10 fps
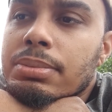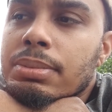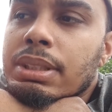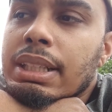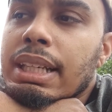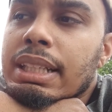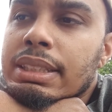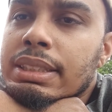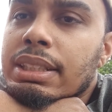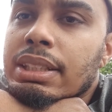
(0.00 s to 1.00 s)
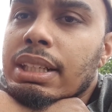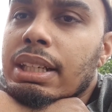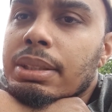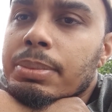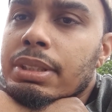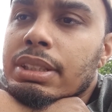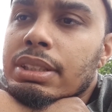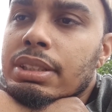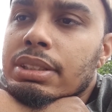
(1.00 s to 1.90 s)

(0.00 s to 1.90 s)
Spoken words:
but I gotta get the steering column in there.